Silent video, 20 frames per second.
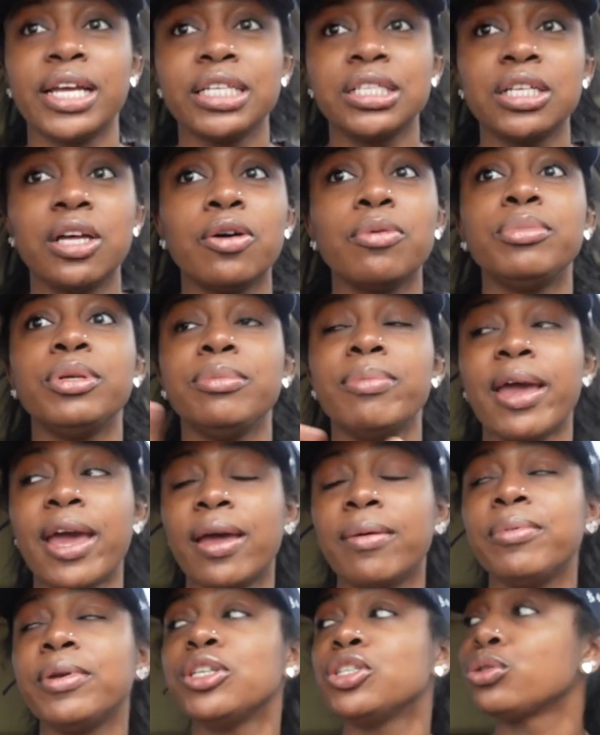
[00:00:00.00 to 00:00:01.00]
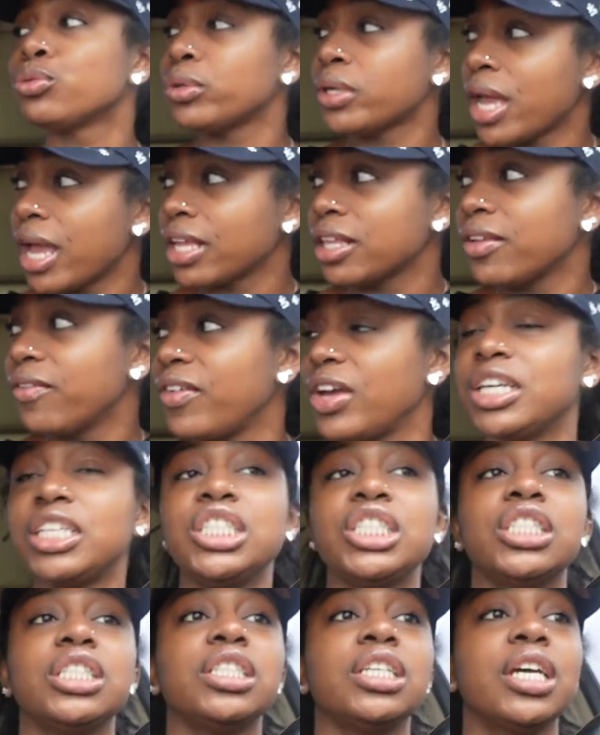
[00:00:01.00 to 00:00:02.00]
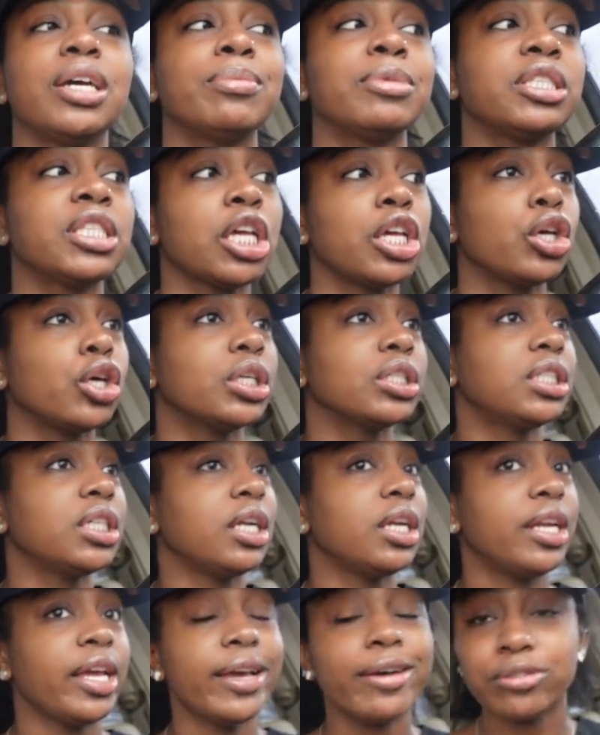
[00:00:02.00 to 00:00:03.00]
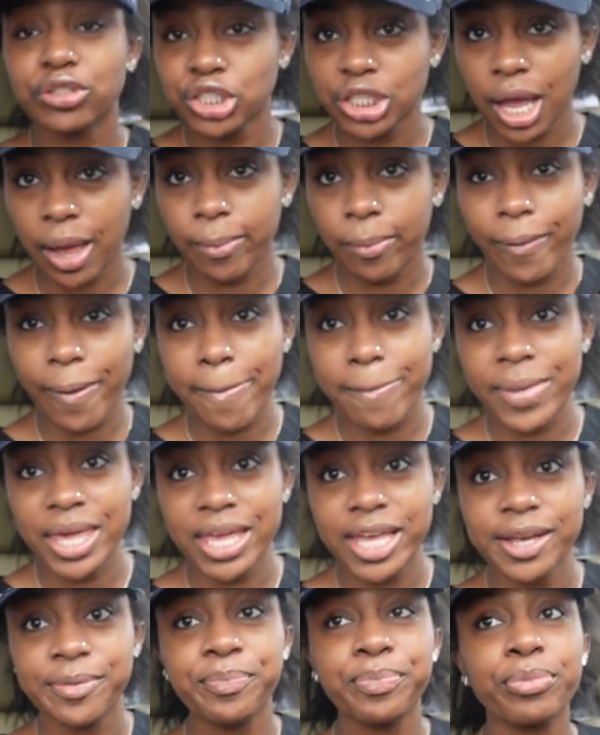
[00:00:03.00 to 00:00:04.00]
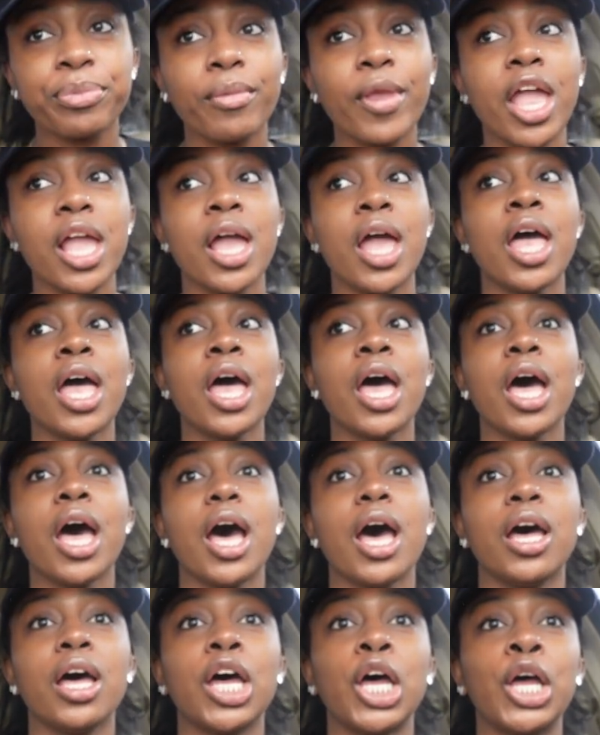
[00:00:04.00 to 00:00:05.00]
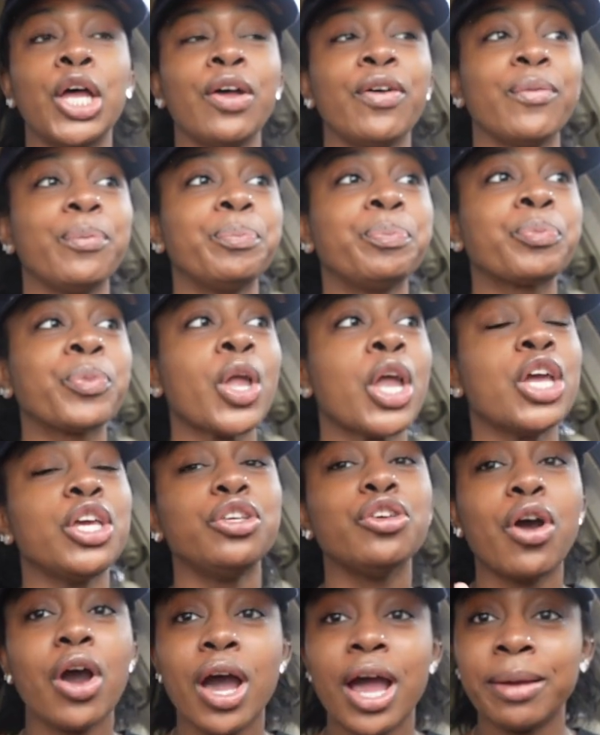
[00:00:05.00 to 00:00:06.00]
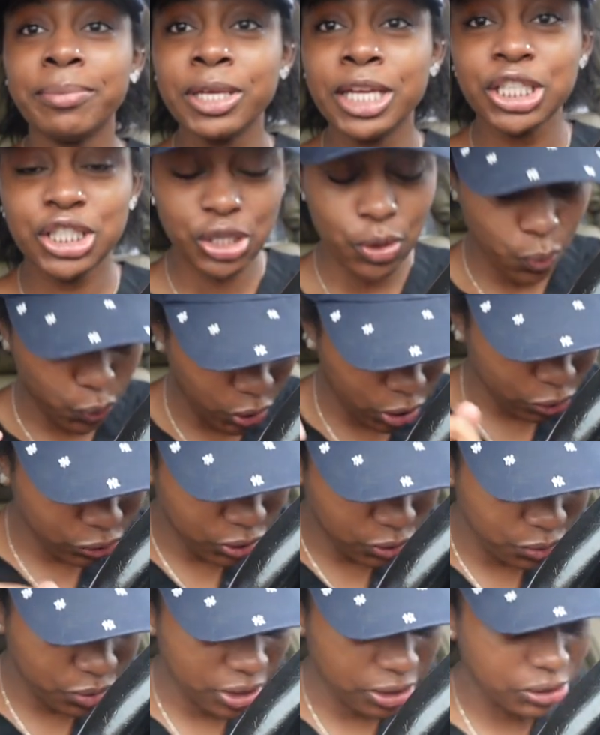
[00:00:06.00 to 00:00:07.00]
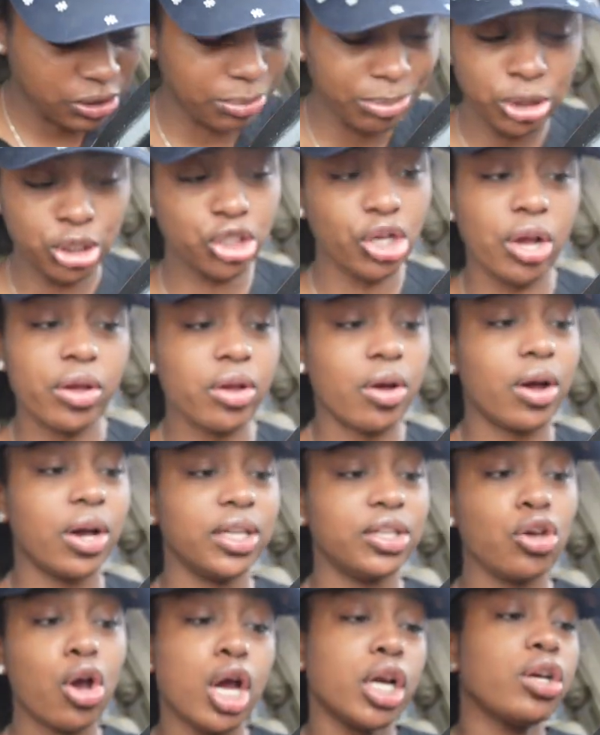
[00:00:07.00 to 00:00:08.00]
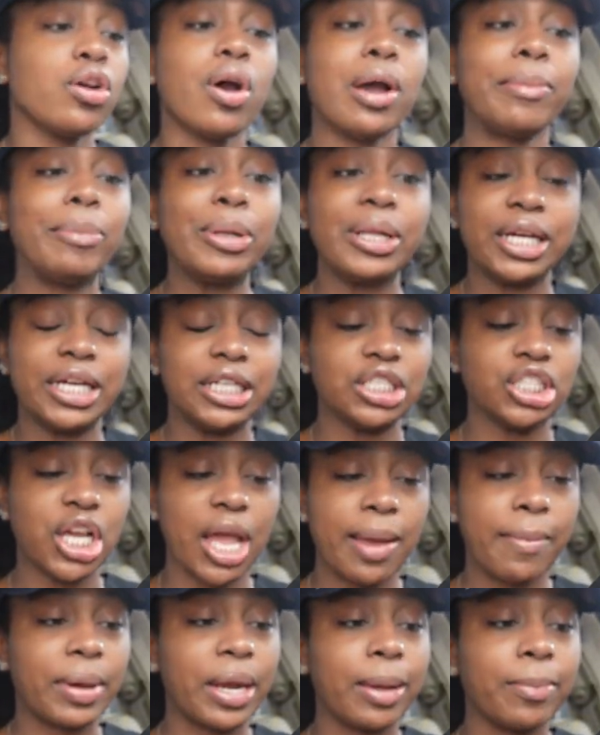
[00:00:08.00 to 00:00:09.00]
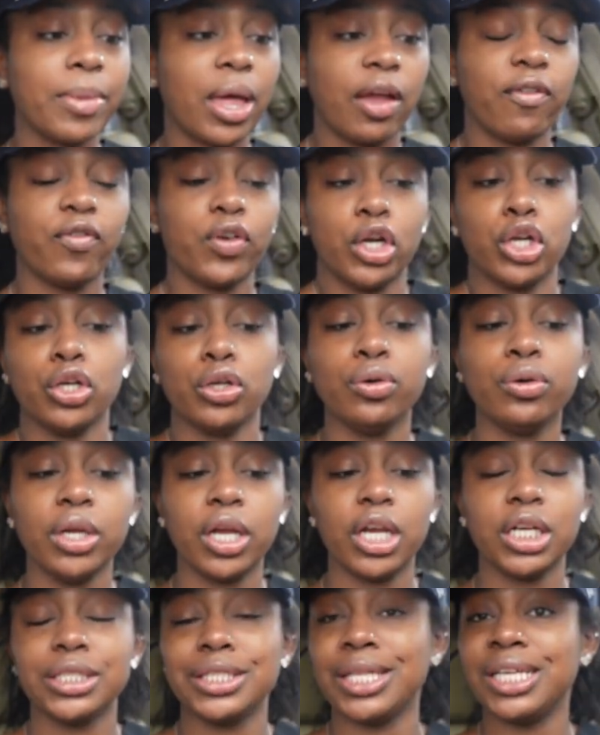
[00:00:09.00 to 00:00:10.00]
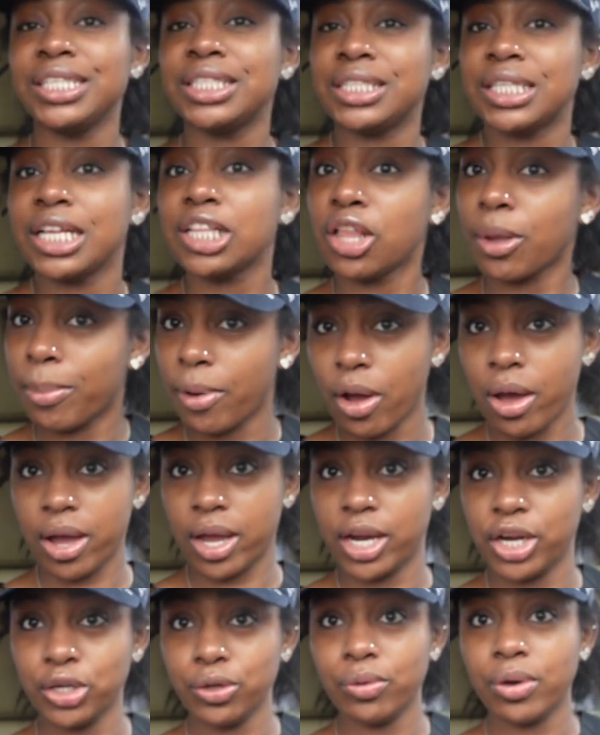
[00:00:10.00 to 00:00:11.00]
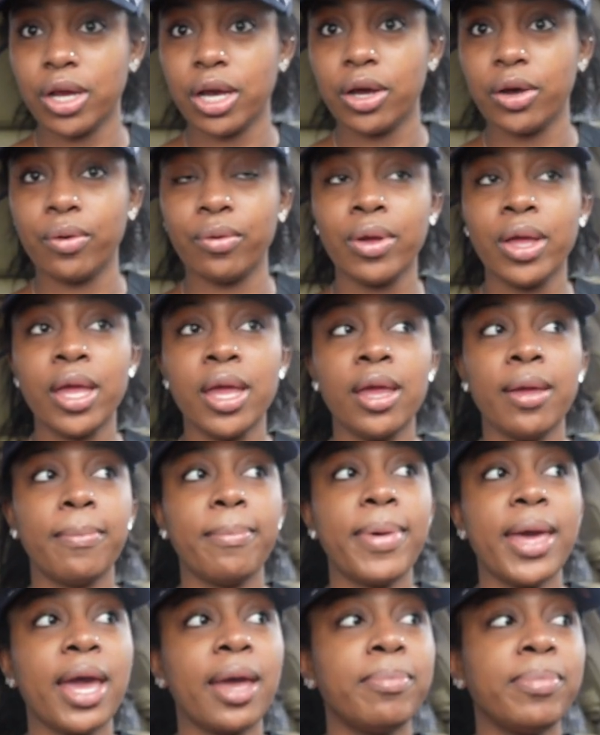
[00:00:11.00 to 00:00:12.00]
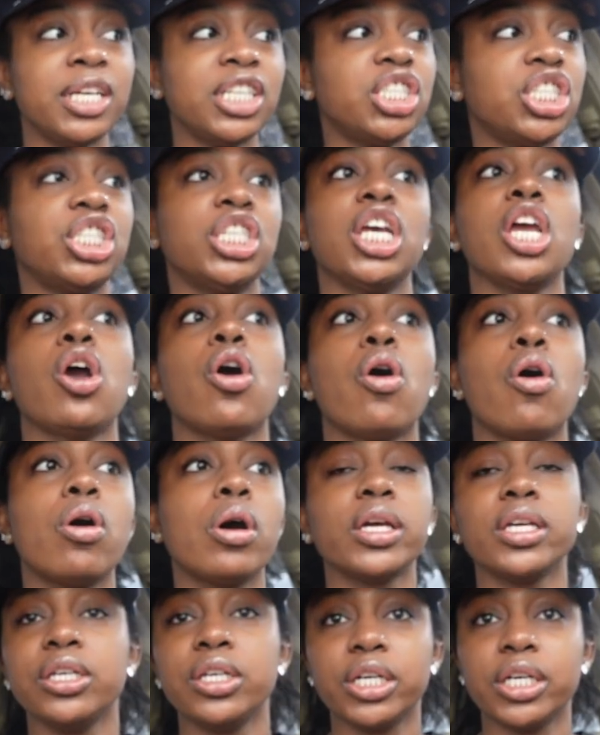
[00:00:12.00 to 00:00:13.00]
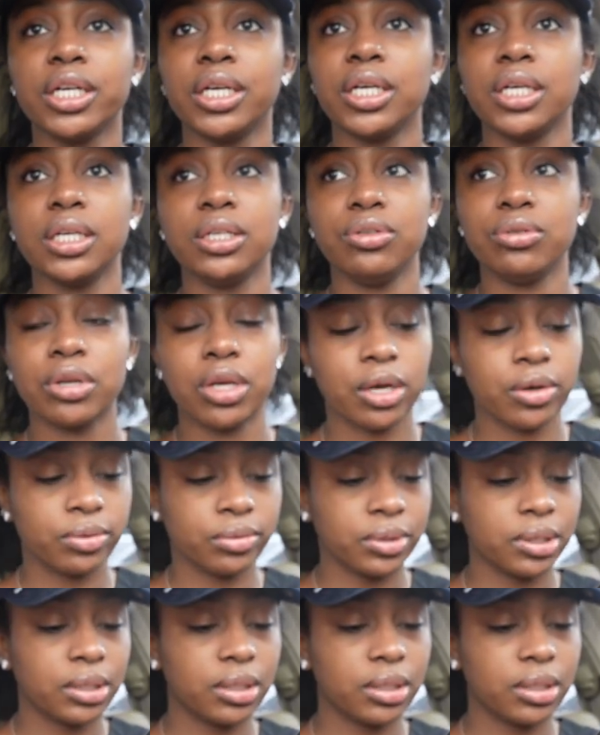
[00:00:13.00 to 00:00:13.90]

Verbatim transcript: It's gonna be bad bitch reactivation. I'm gonna take y'all to the nail shop with me. Um, y'all, I'm getting some real cute nails. Let me show y'all. Y'all know I'm playing Jane, but I'm like, for the New Year's, let's set the bar. You know, bad bitch shit all year. You know.